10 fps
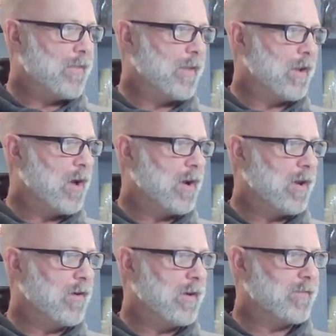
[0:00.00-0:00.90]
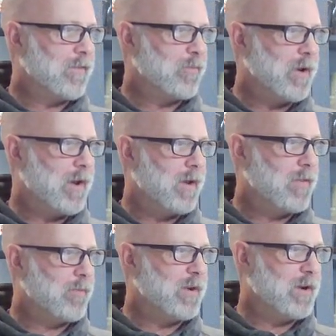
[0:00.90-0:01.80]
Uh, the long hunter is a
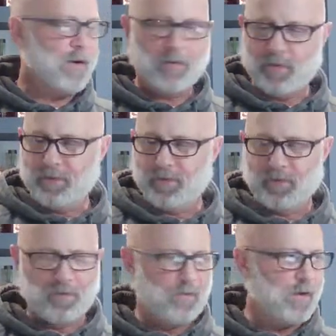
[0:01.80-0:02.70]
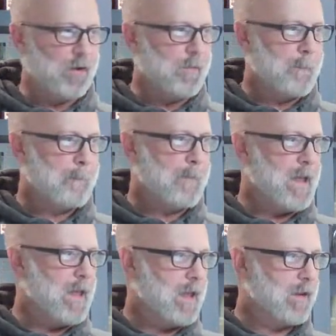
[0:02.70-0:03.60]
three three year. This is a two year,